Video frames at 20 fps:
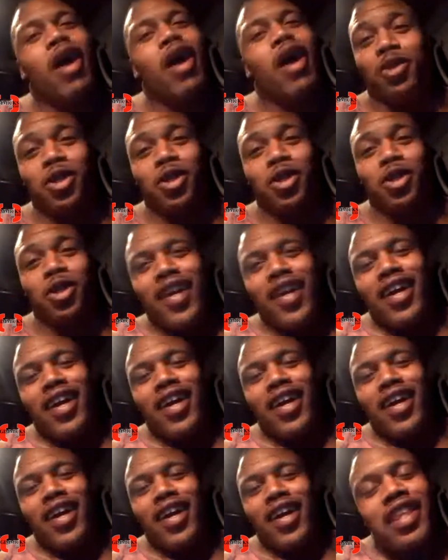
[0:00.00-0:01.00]
Michaels.
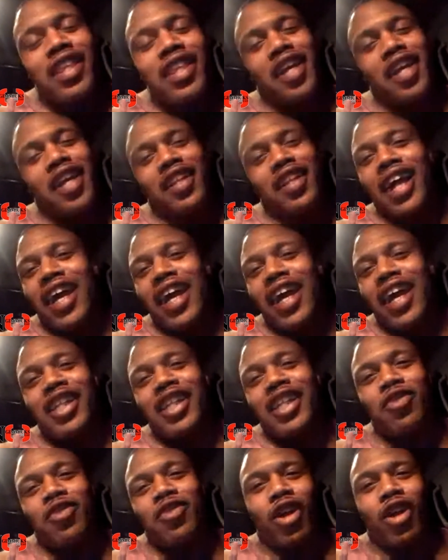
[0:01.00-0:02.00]
I think, like,
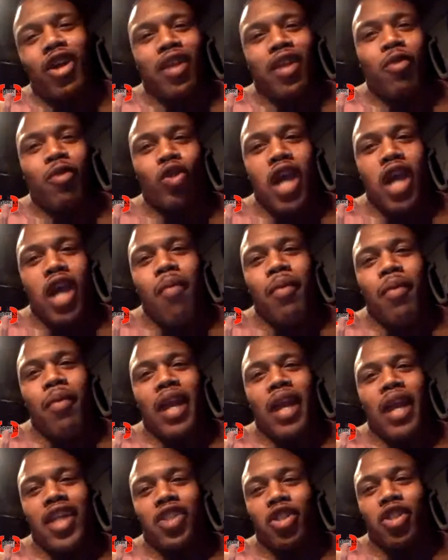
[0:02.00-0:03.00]
that's one of the most
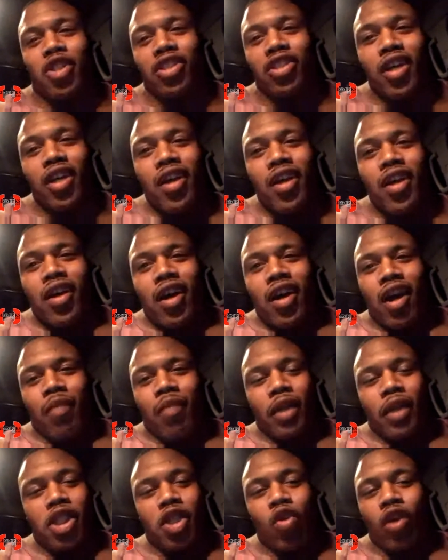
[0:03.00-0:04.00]
common answers
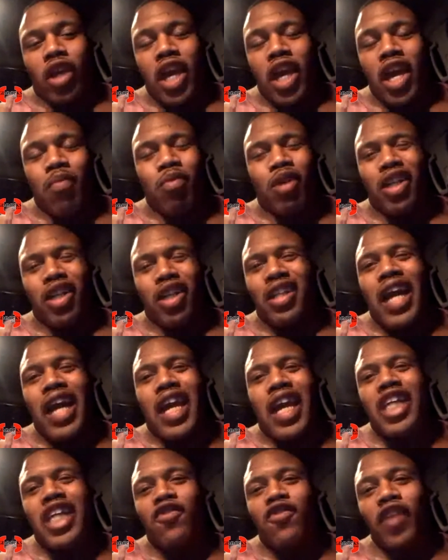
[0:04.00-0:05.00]
that you'll get, but,
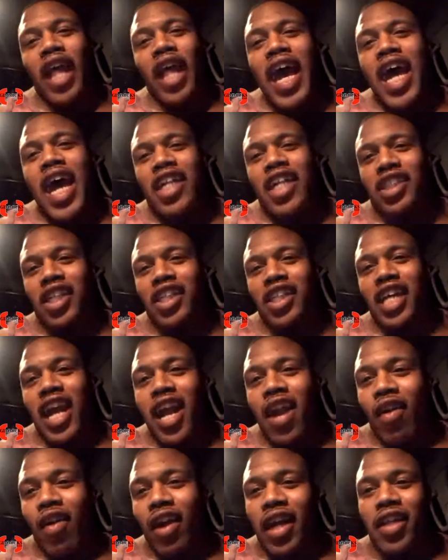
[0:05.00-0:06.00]
like, his flash and his
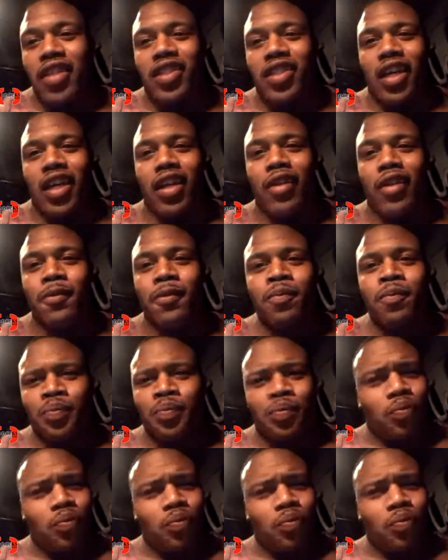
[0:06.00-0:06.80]
arrogance and,